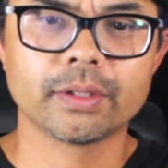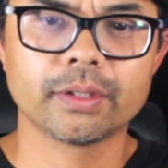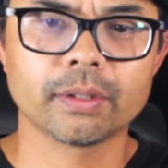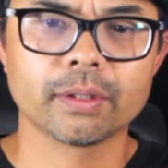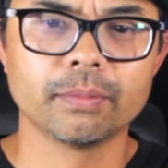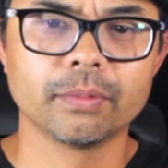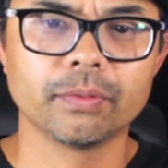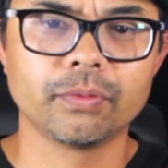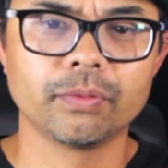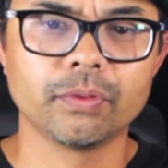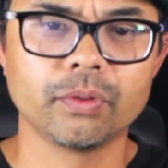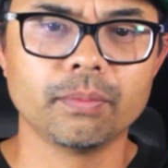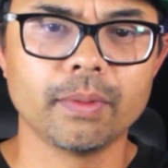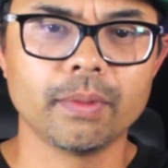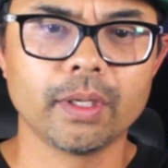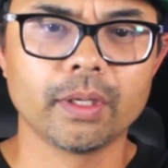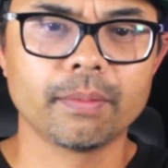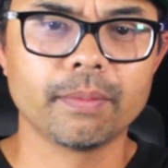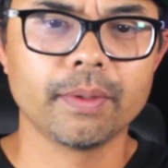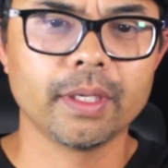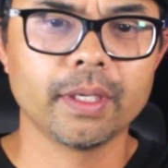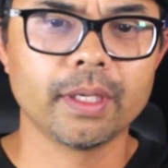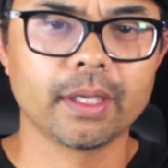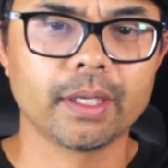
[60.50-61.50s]
Some of you may or
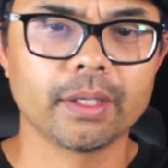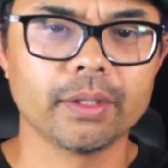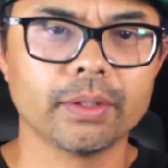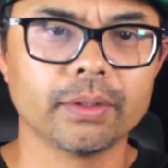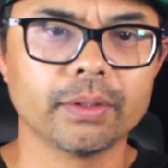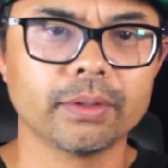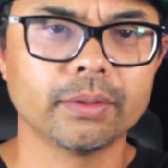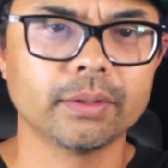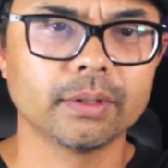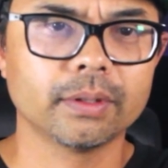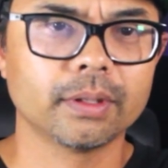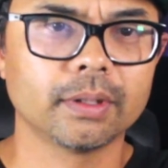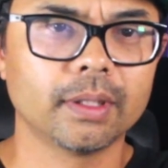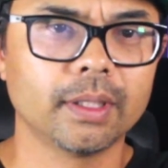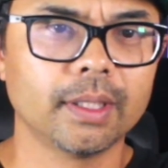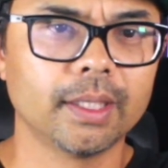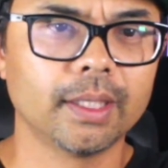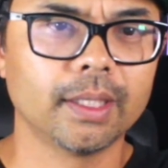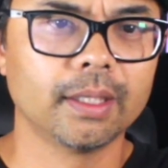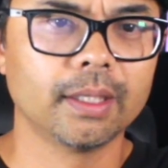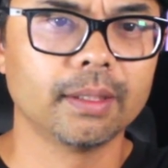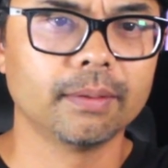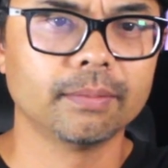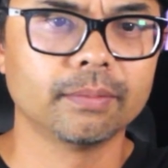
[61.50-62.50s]
may not know
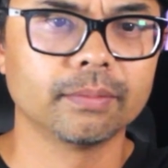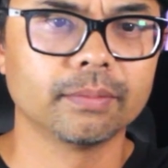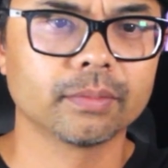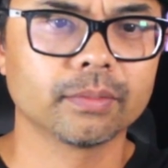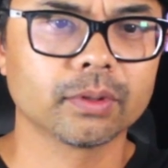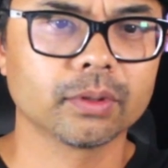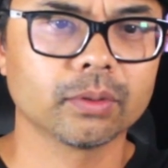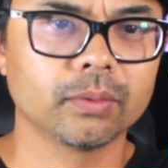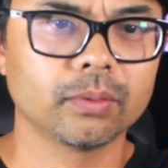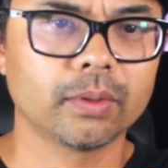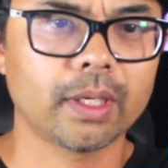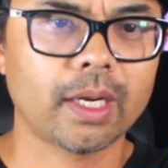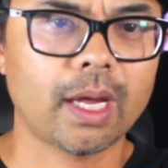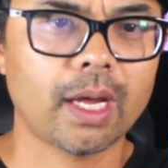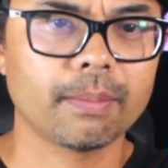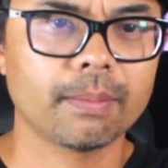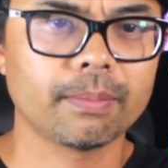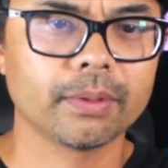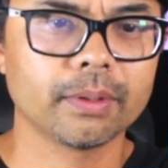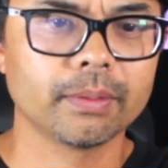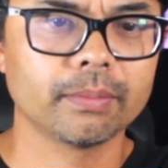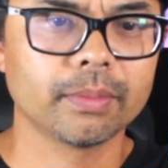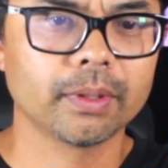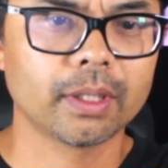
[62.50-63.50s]
what
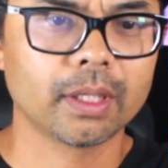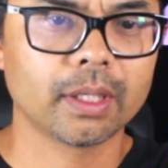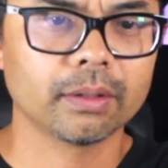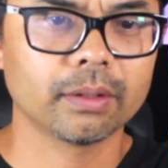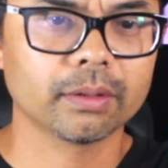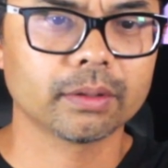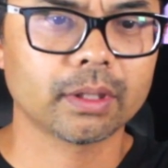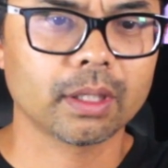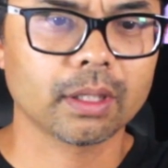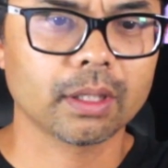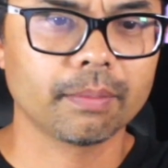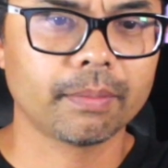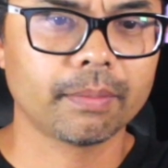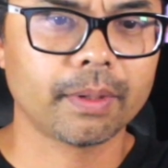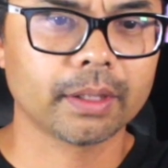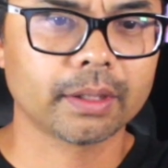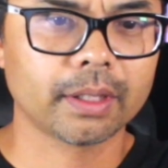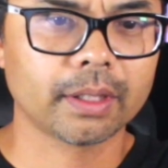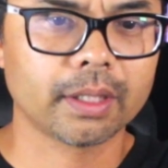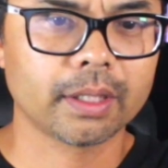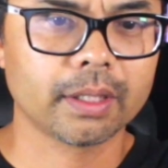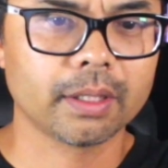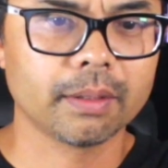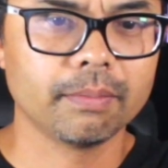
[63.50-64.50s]
happened, but I'll talk about
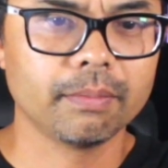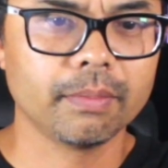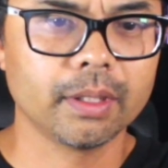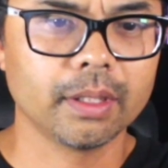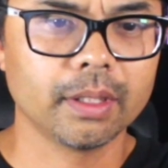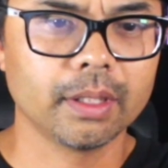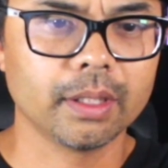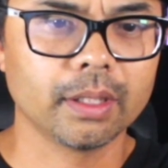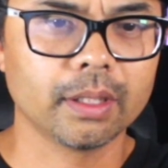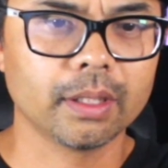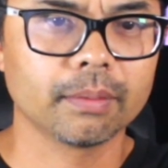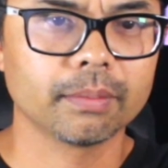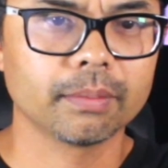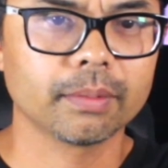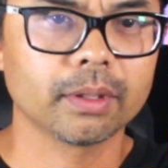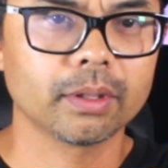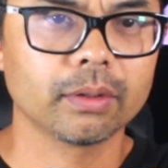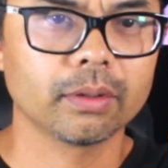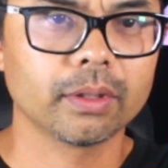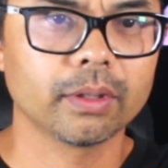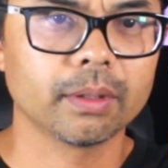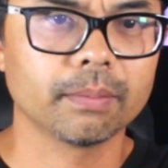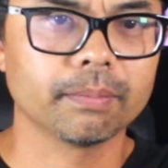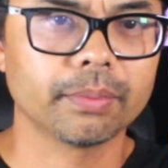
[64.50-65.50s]
that in a minute. I'm gonna
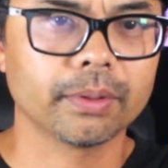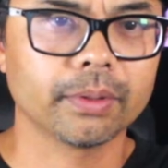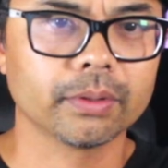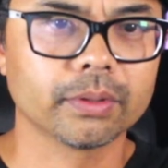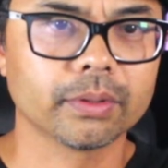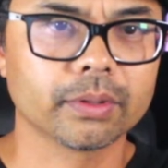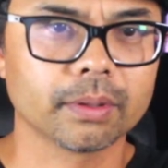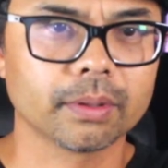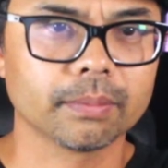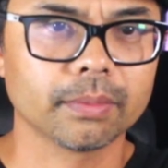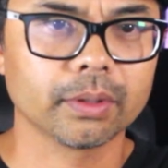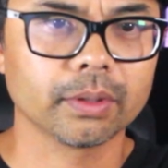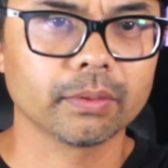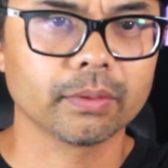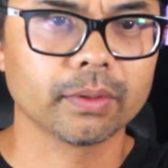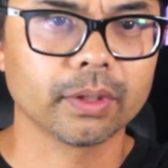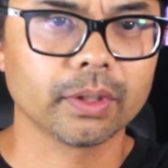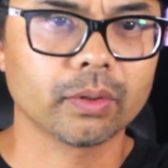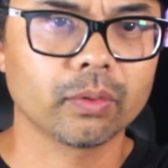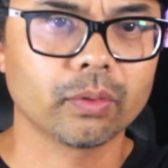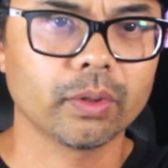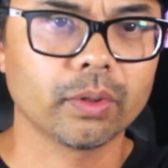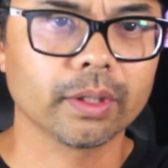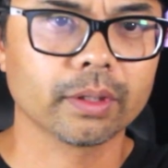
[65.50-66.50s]
go ahead and post something
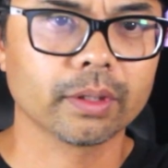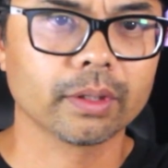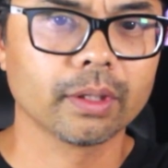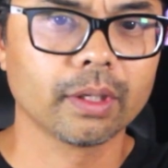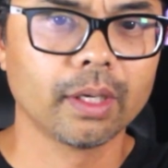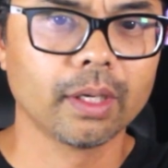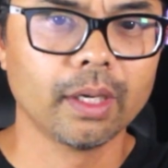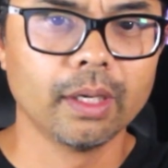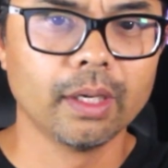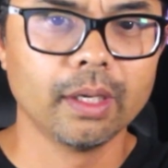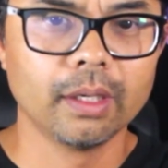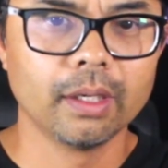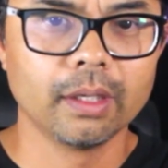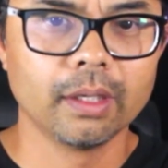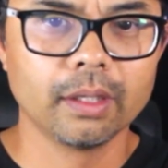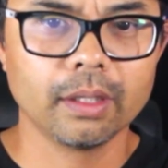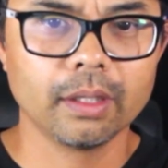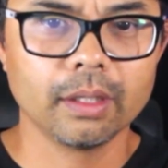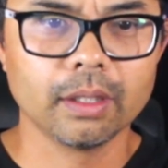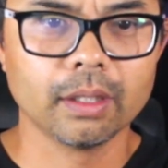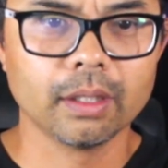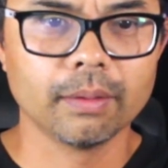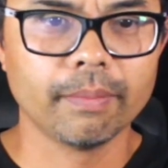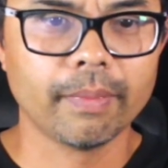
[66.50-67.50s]
really quick
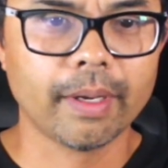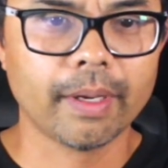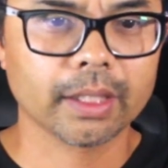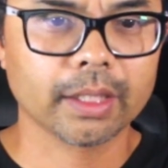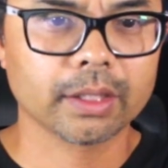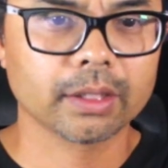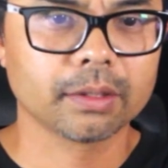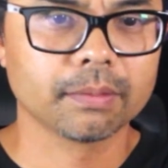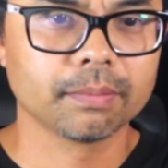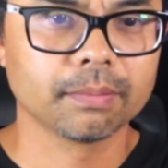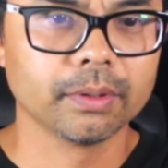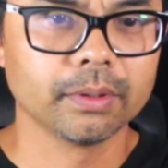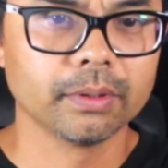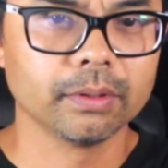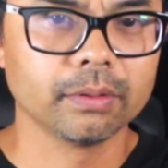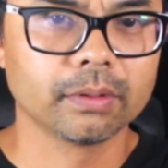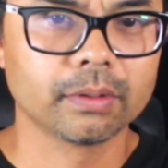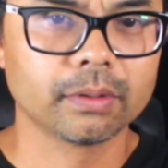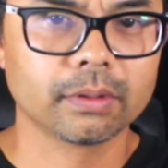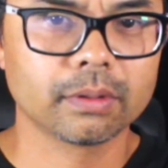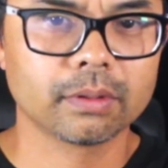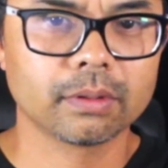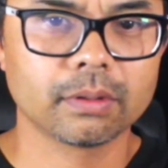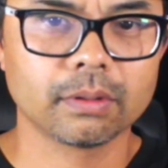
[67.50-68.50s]
in the Max
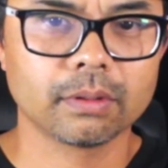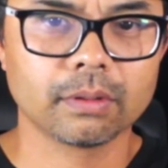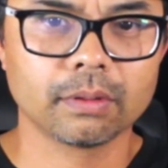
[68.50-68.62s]
Boost